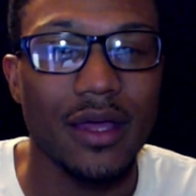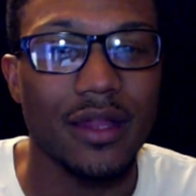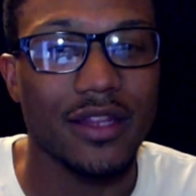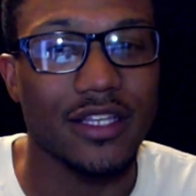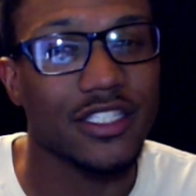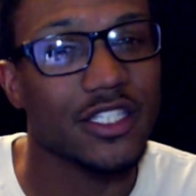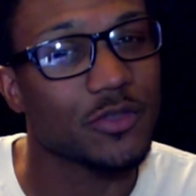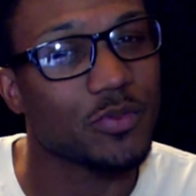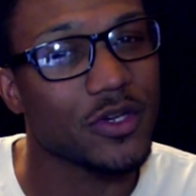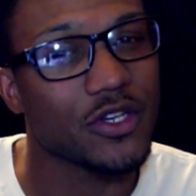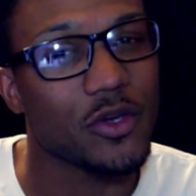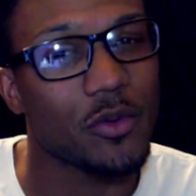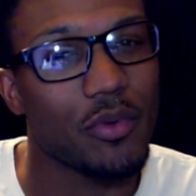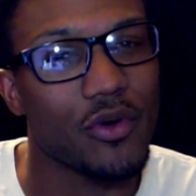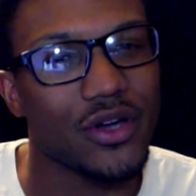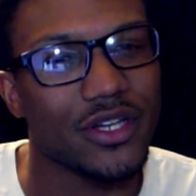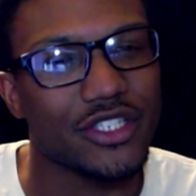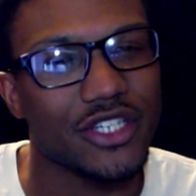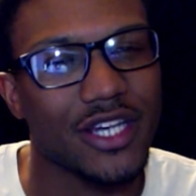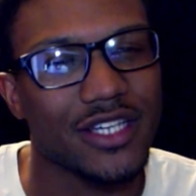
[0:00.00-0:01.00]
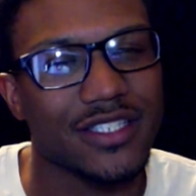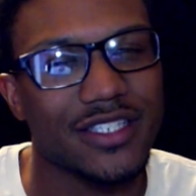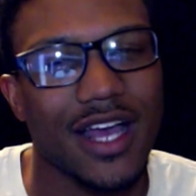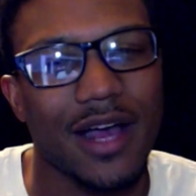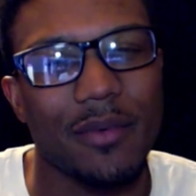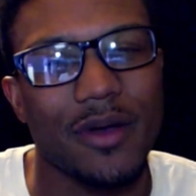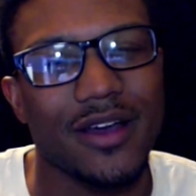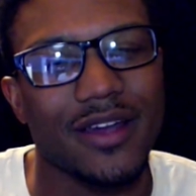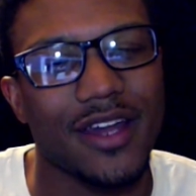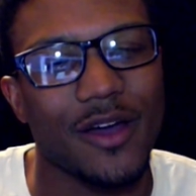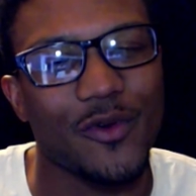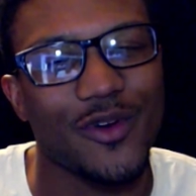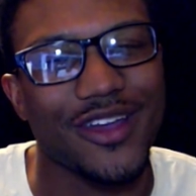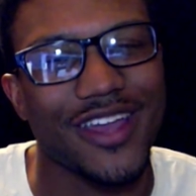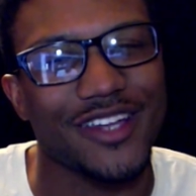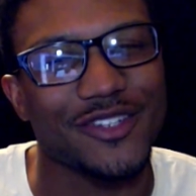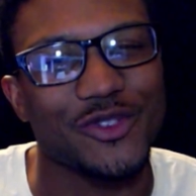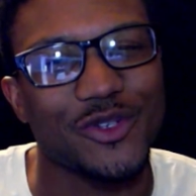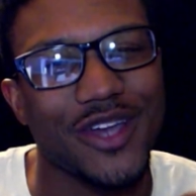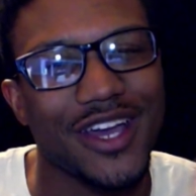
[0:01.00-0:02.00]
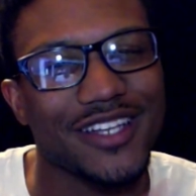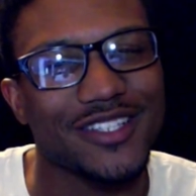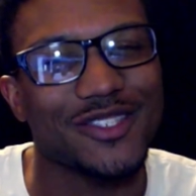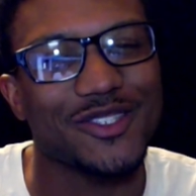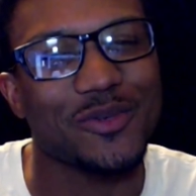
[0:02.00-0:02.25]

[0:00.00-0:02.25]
This has been your boy Jay Sama, and I will catch you guys